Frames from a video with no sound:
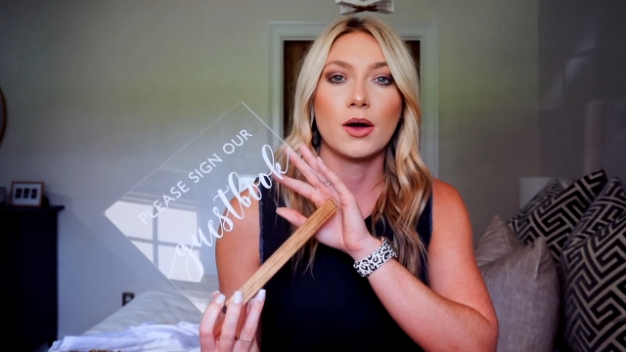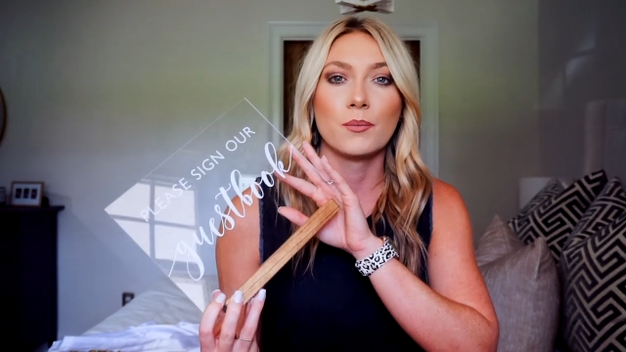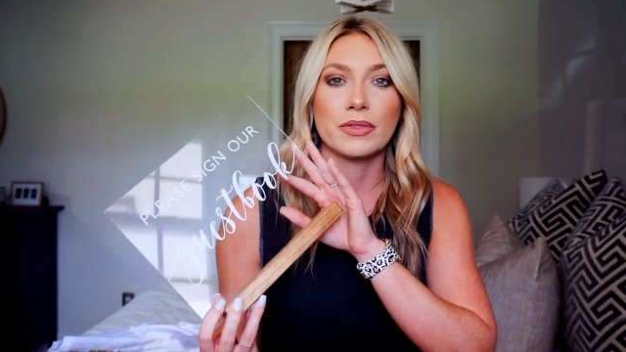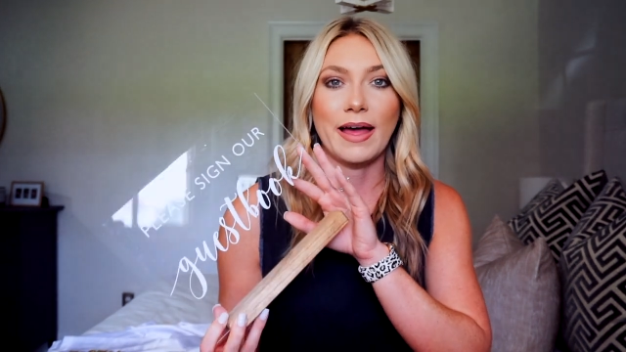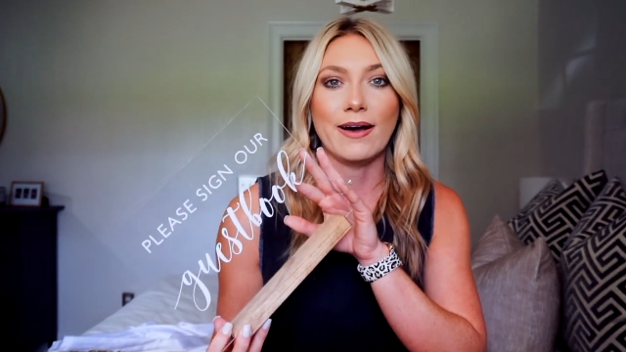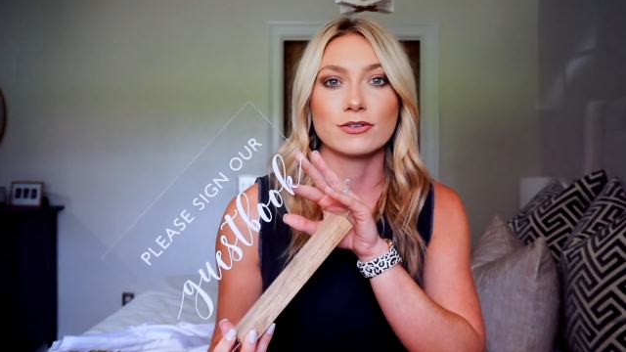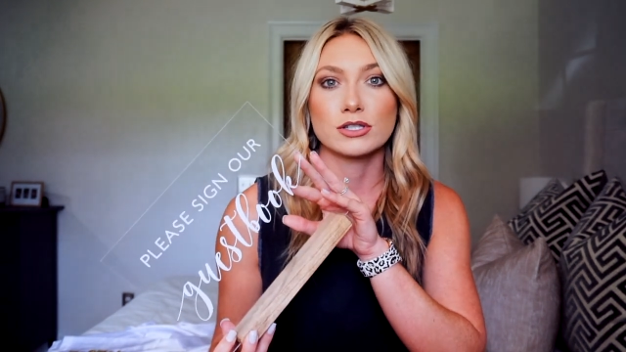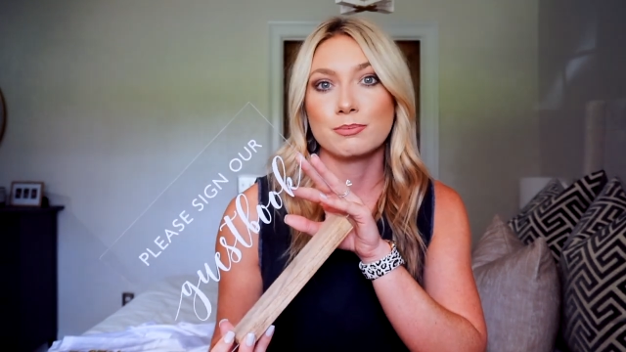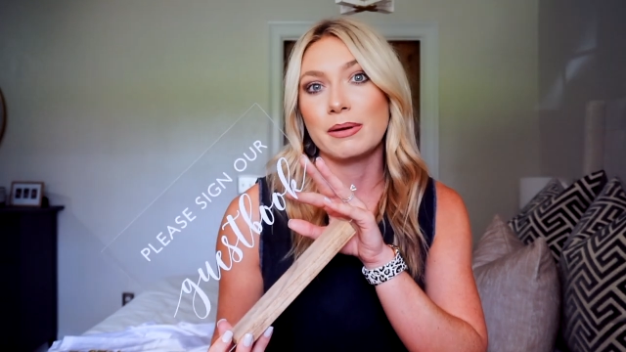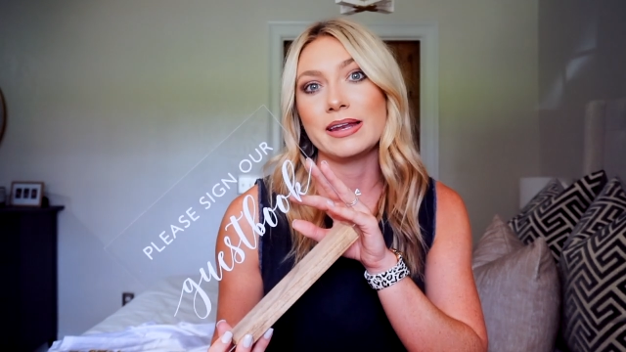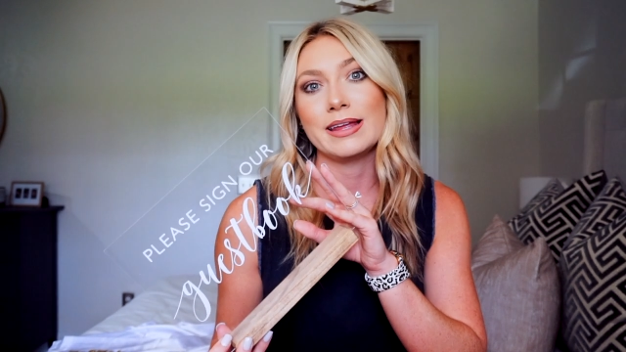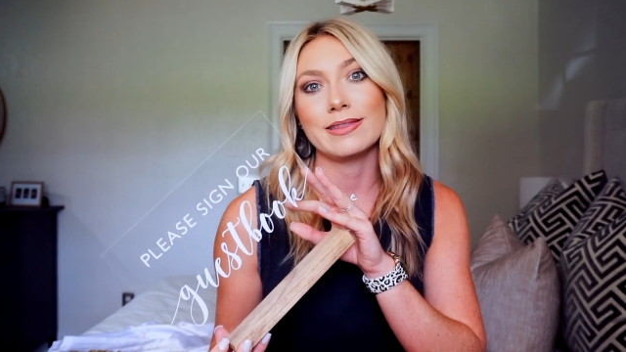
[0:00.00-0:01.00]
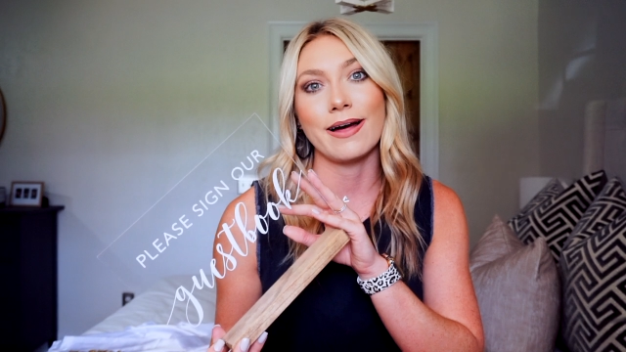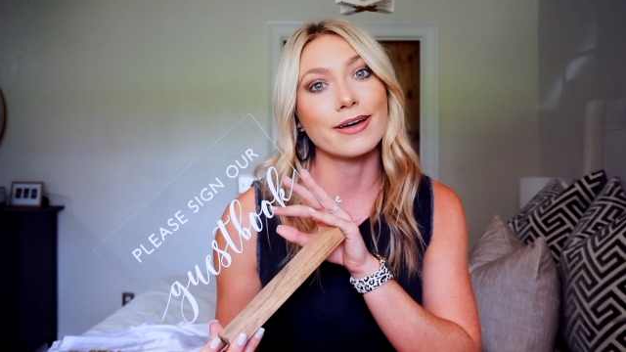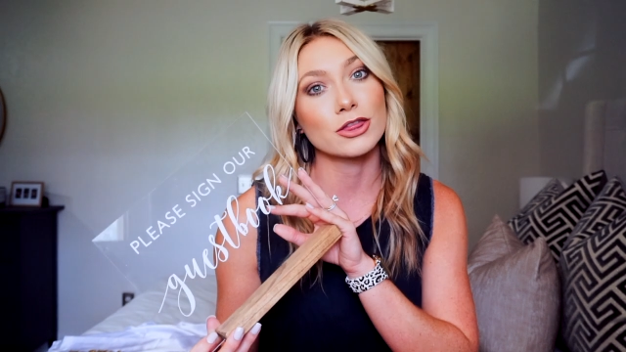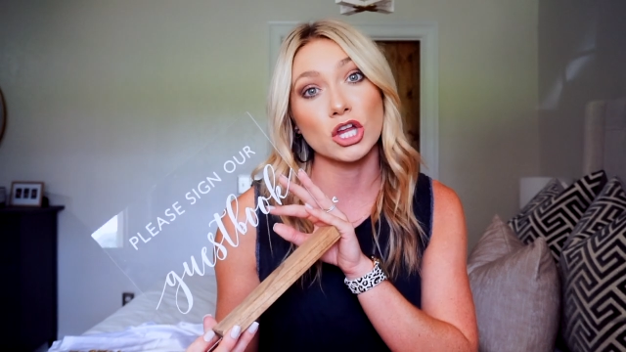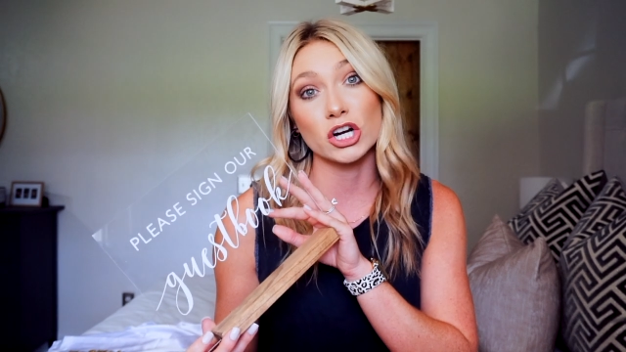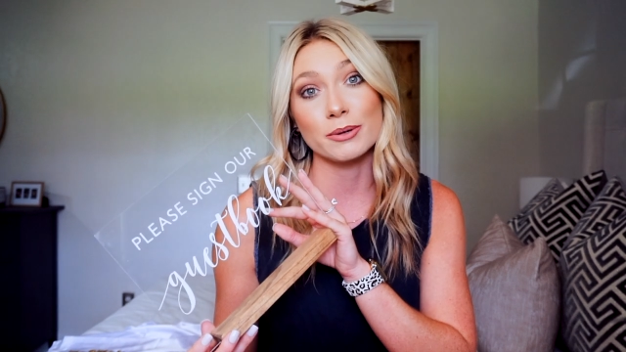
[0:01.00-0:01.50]
without spending
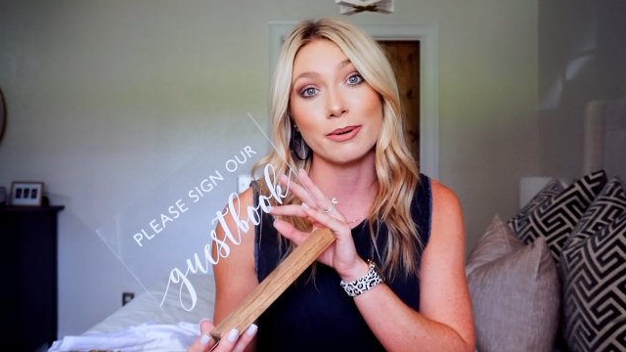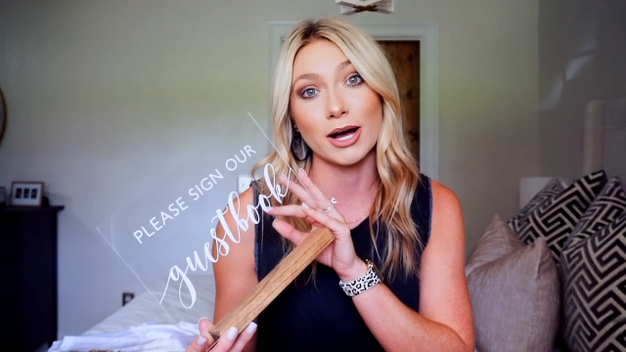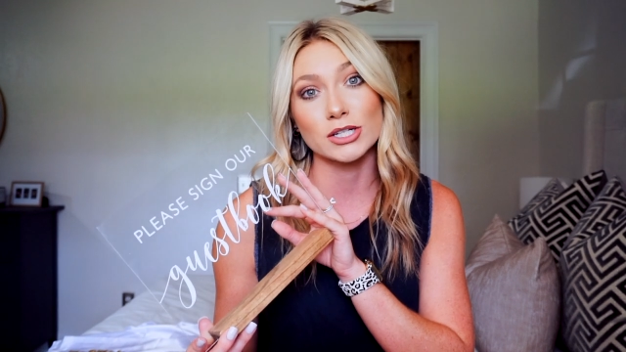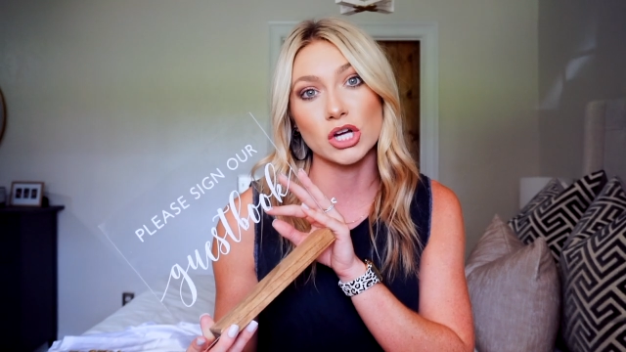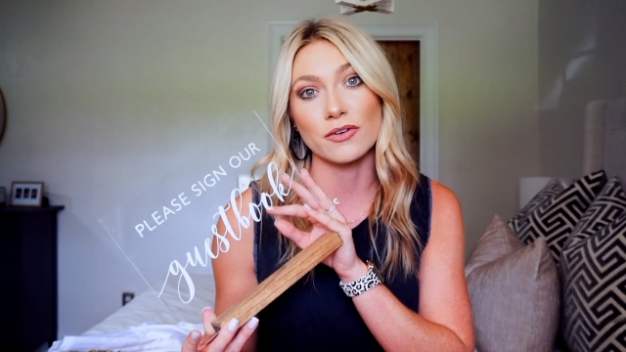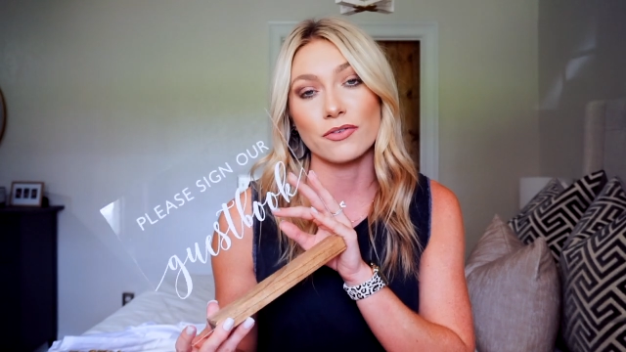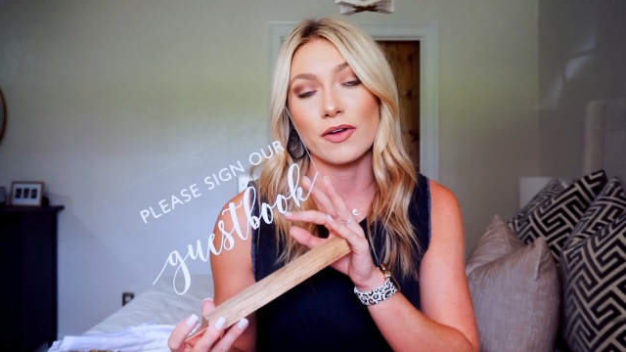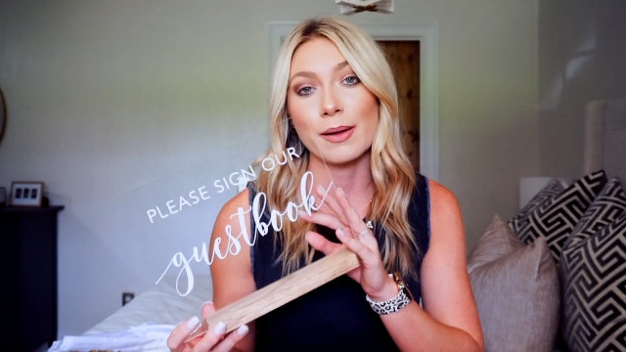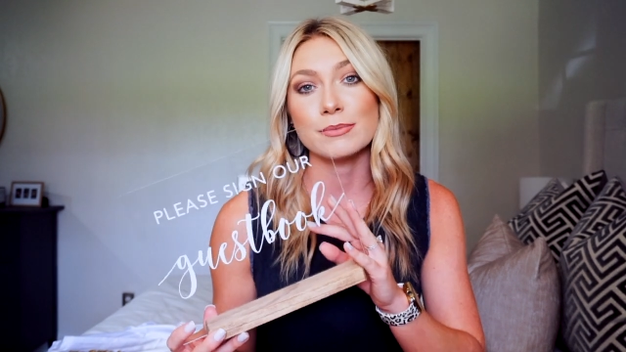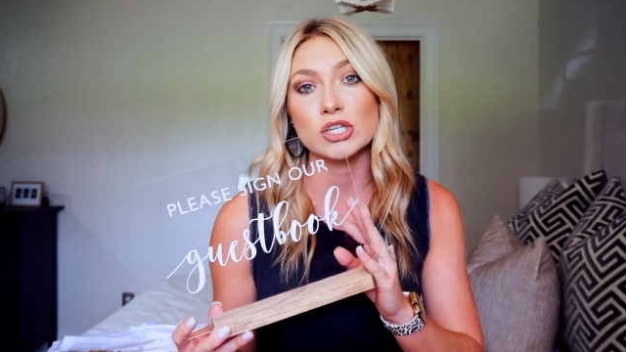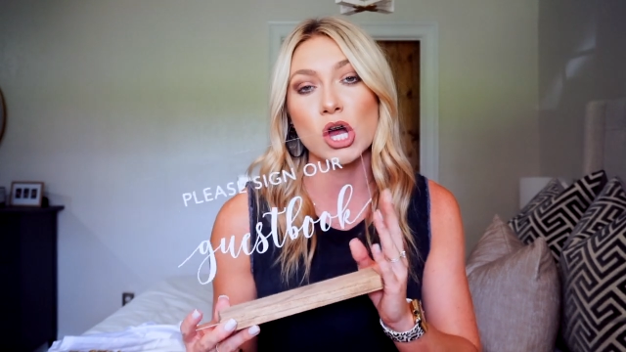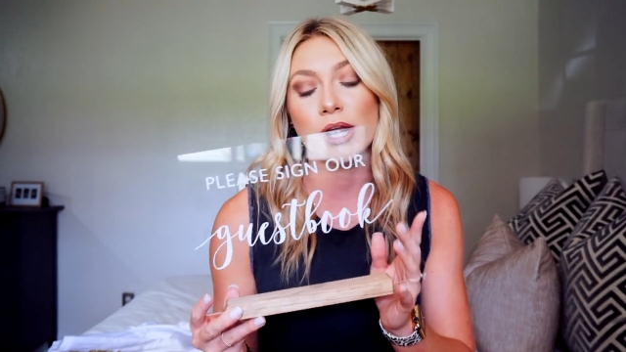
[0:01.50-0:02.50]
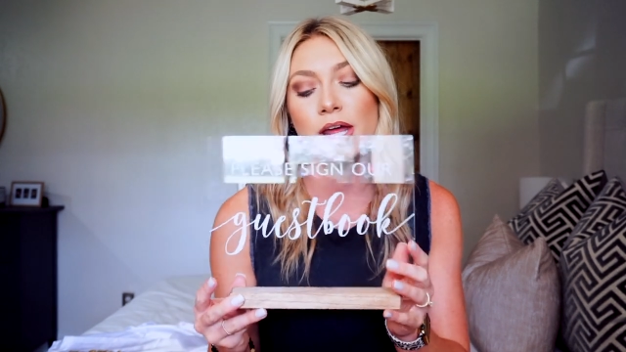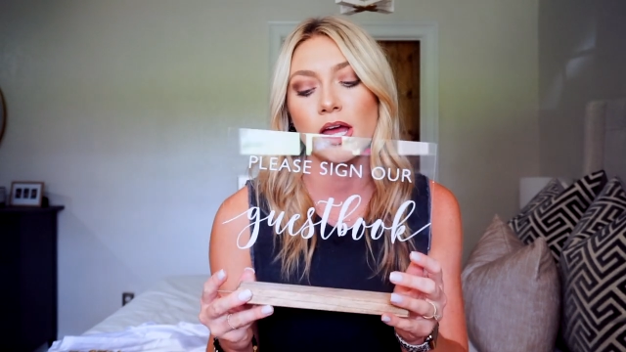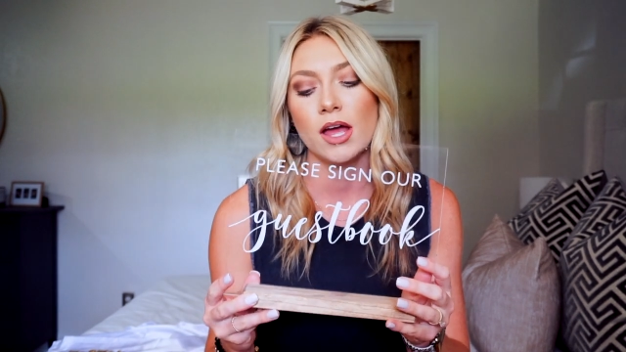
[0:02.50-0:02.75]
like $30 off of Amazon,